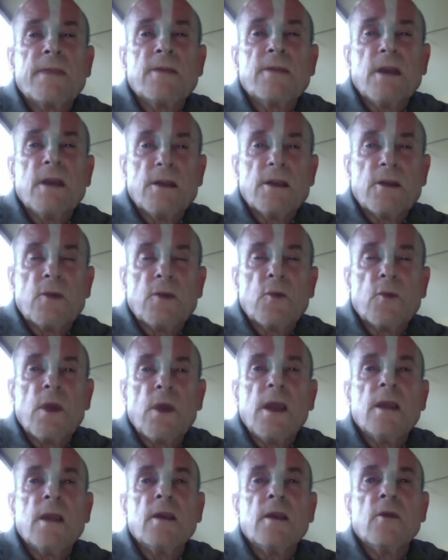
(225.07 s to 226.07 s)
At the end of the
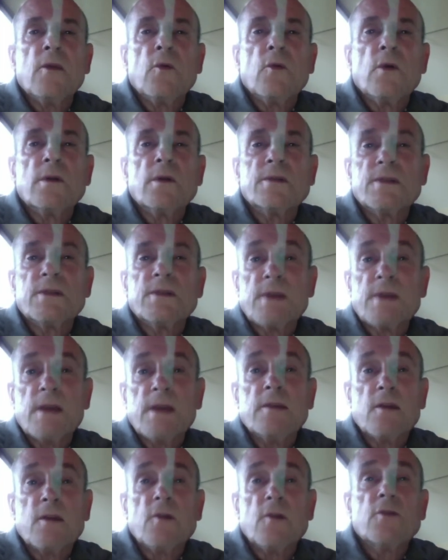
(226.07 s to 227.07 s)
week, you will
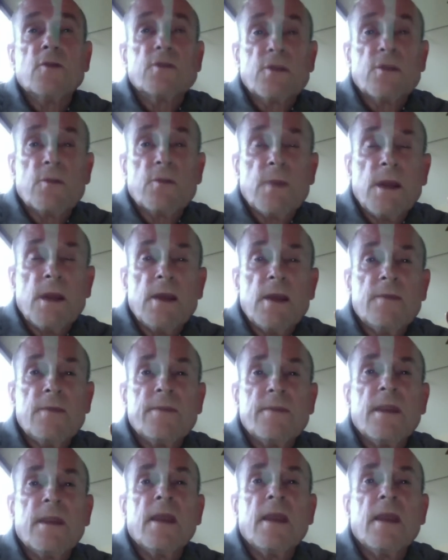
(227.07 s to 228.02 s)
send those to me,